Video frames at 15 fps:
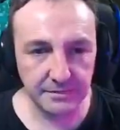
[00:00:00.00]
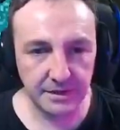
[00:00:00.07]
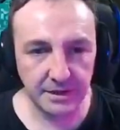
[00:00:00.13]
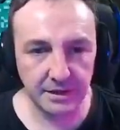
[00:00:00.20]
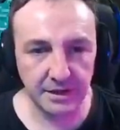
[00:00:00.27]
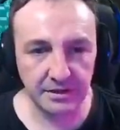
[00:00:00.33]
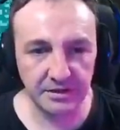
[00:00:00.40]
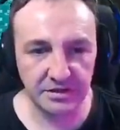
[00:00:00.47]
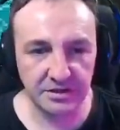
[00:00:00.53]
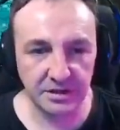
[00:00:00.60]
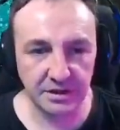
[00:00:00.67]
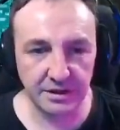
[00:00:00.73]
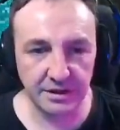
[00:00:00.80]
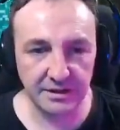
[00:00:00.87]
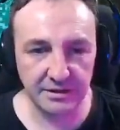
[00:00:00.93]
I just got an
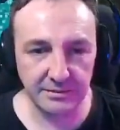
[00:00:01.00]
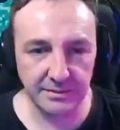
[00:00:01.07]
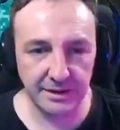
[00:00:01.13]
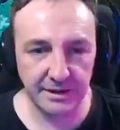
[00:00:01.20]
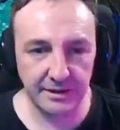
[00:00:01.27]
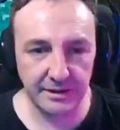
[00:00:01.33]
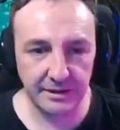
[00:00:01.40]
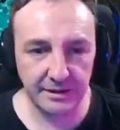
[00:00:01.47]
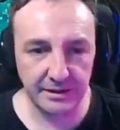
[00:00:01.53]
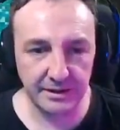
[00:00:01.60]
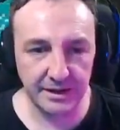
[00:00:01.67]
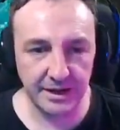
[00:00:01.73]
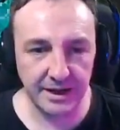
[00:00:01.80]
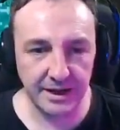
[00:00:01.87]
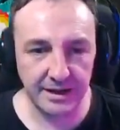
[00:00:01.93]
extra man.
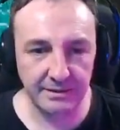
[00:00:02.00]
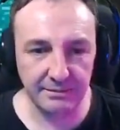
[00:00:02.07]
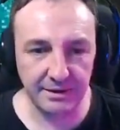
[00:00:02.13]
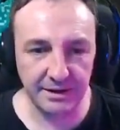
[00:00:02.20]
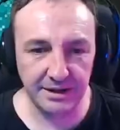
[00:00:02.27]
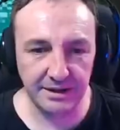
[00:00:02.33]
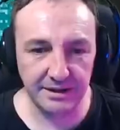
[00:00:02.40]
Yay, me.